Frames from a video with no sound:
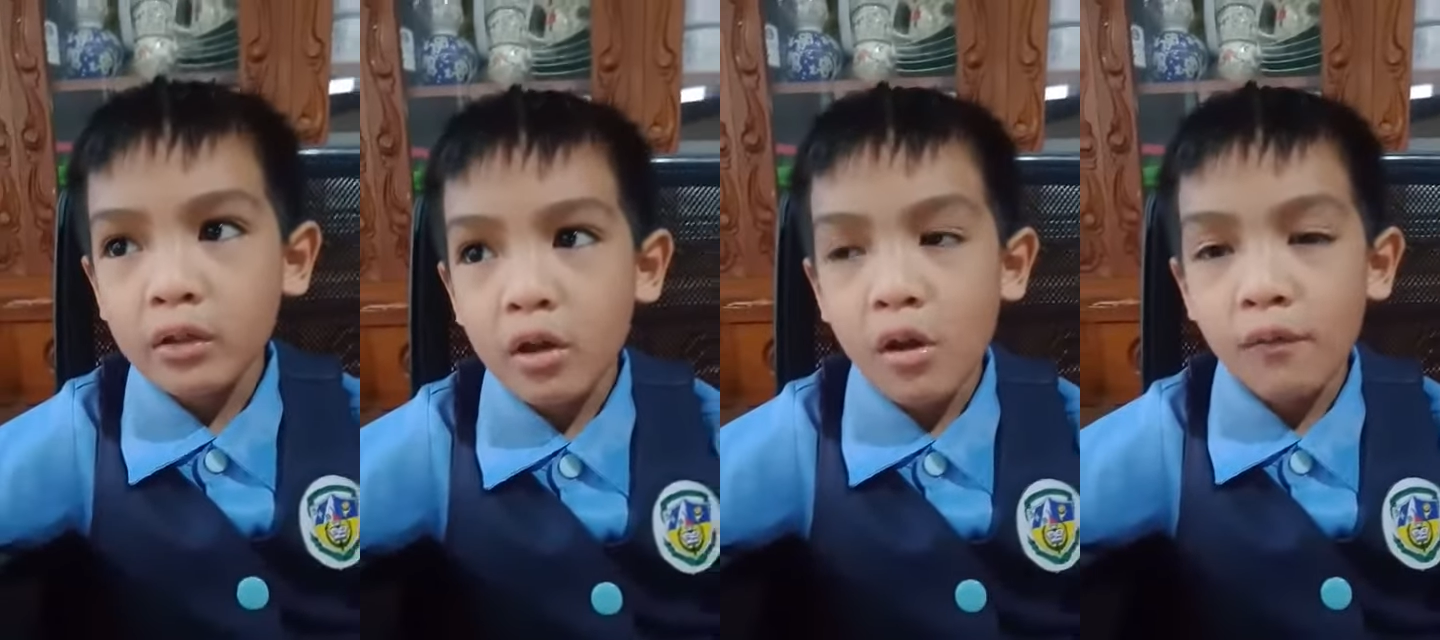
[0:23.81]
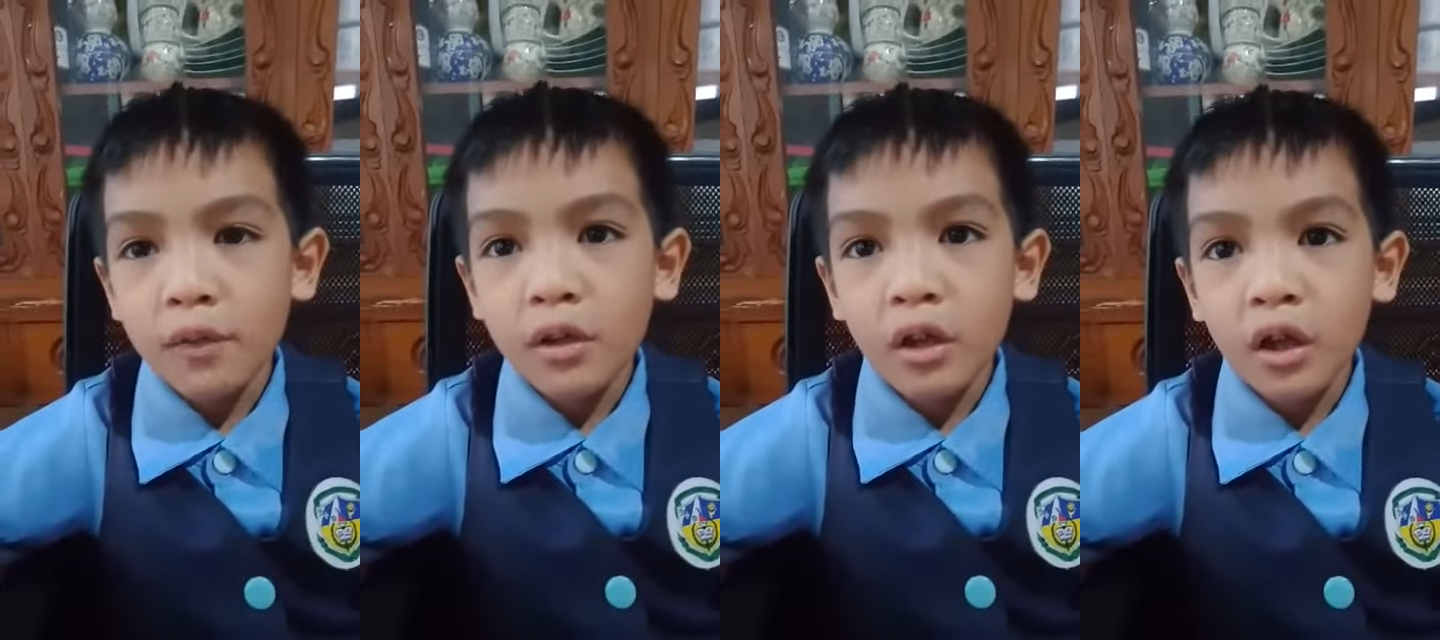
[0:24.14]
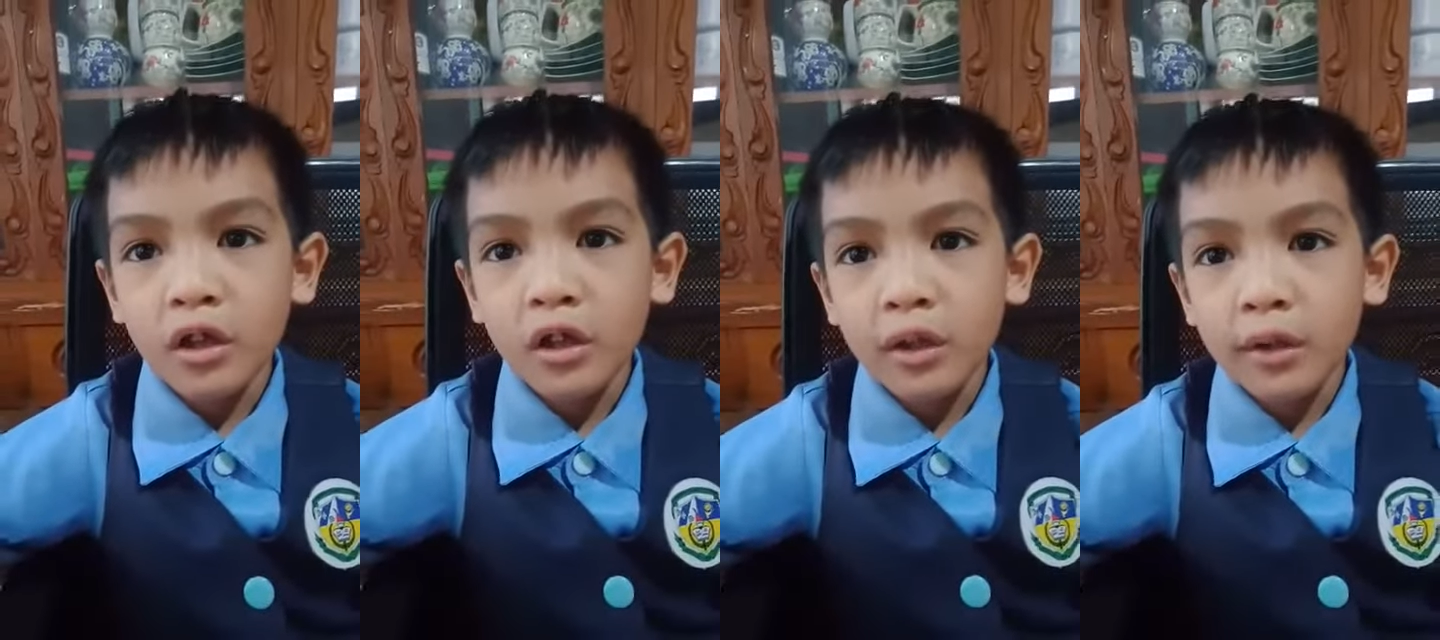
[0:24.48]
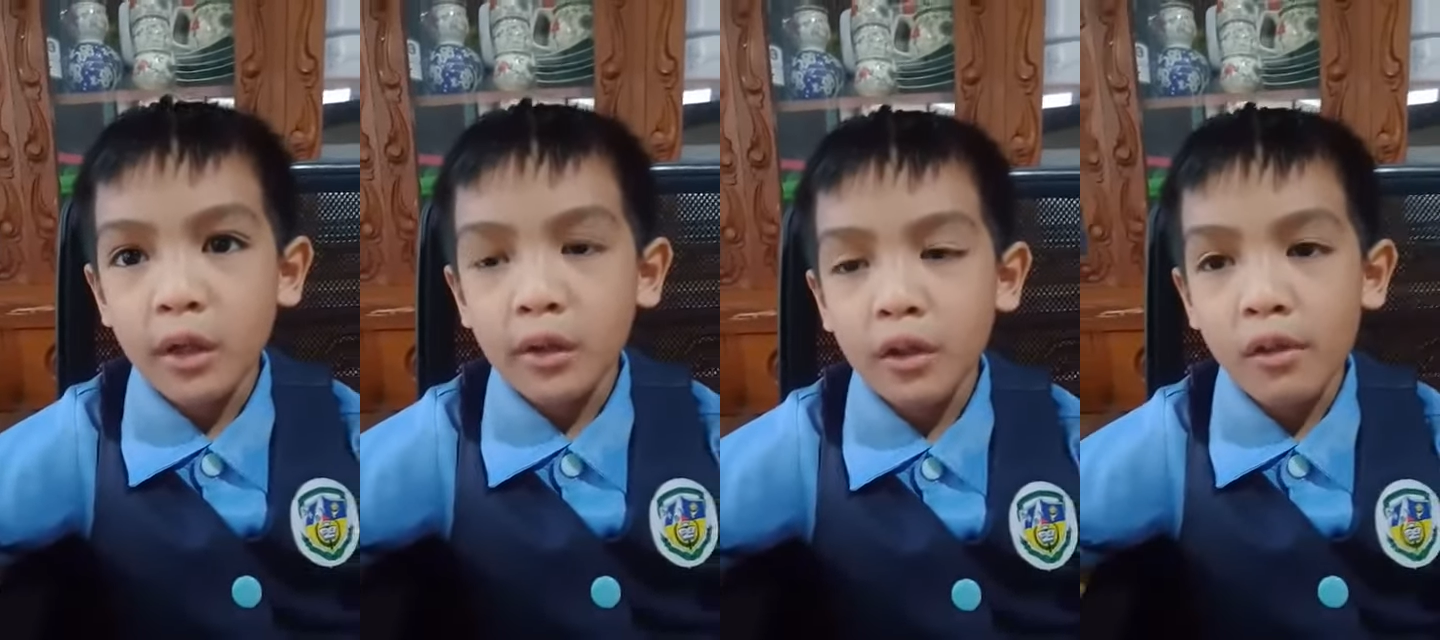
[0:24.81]

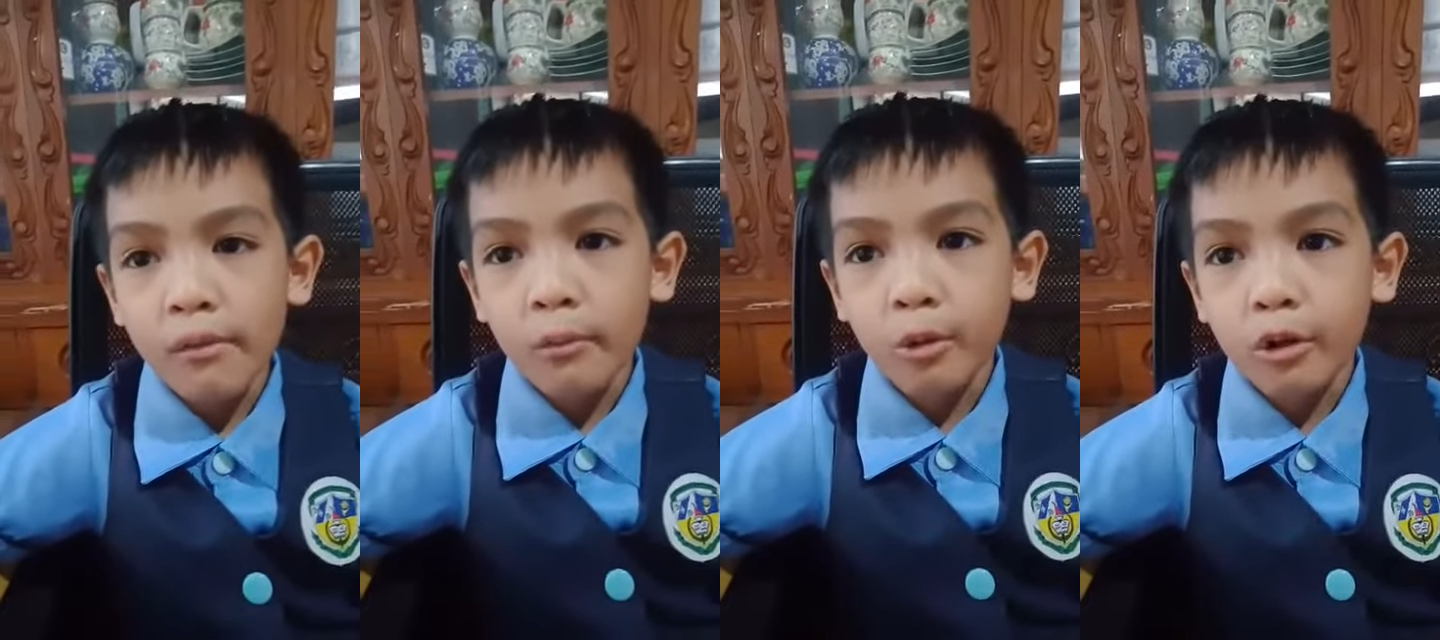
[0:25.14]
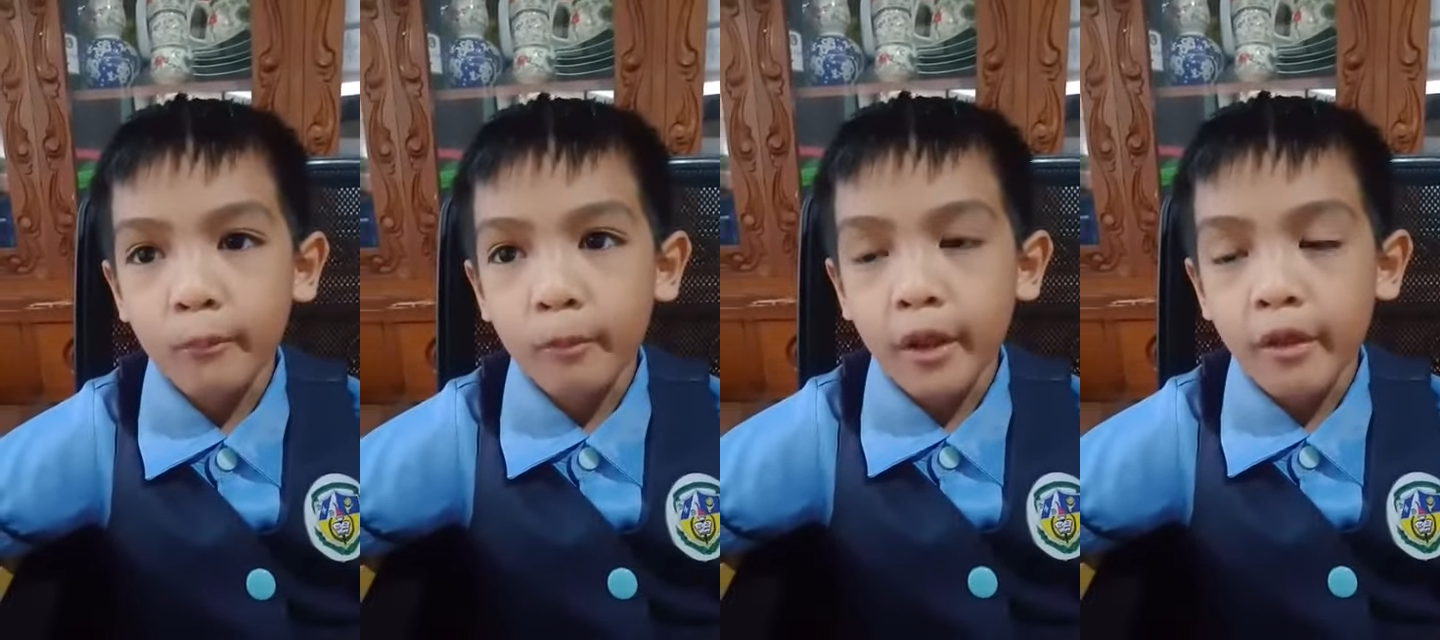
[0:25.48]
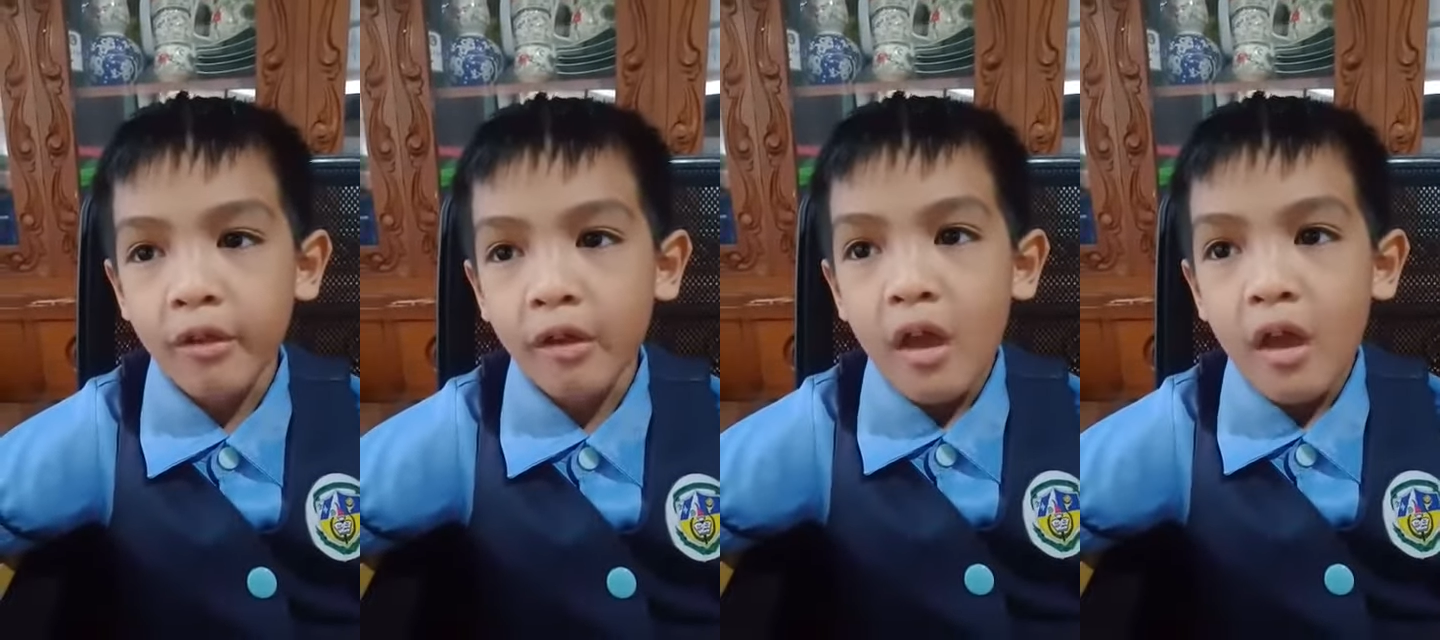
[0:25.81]
COVID-19 at his workplace.